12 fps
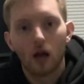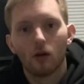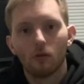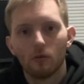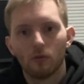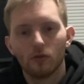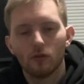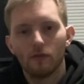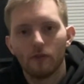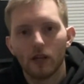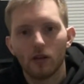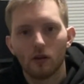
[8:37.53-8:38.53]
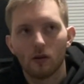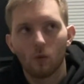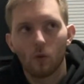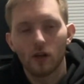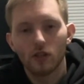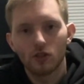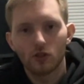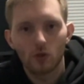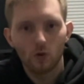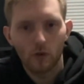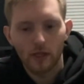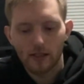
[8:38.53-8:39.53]
We will do a video 1 to 2
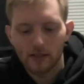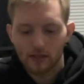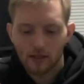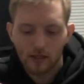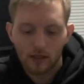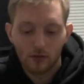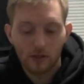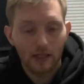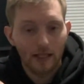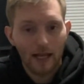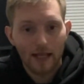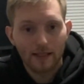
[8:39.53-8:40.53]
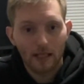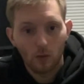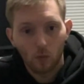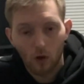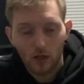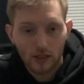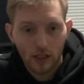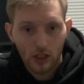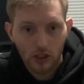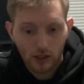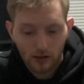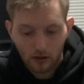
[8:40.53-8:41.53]
weeks using it as a
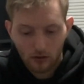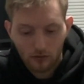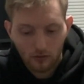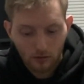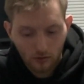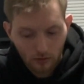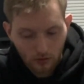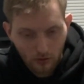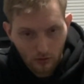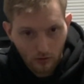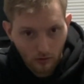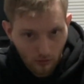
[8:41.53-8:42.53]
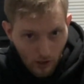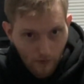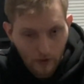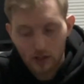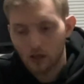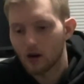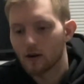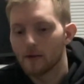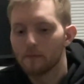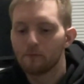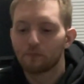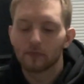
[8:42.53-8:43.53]
workstation graphics card,
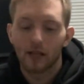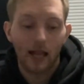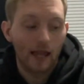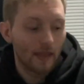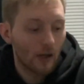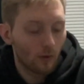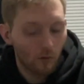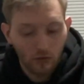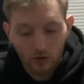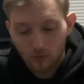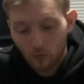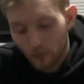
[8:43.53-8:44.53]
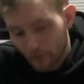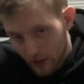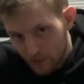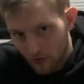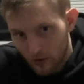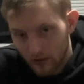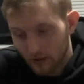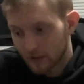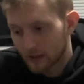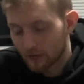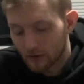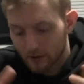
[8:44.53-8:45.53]
and then we will do more benchmarking on
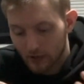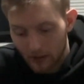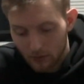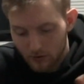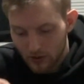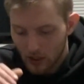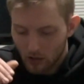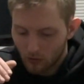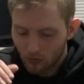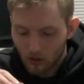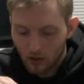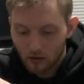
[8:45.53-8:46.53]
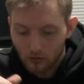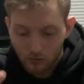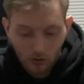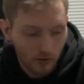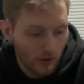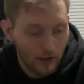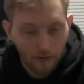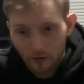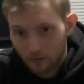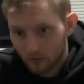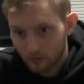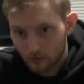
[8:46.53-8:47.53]
different titles. We will using
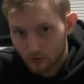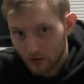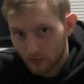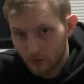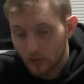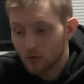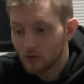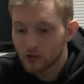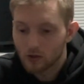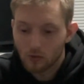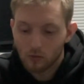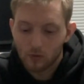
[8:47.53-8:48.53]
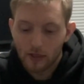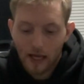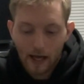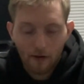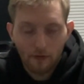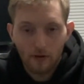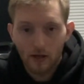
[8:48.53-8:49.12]
different CPUs. So we have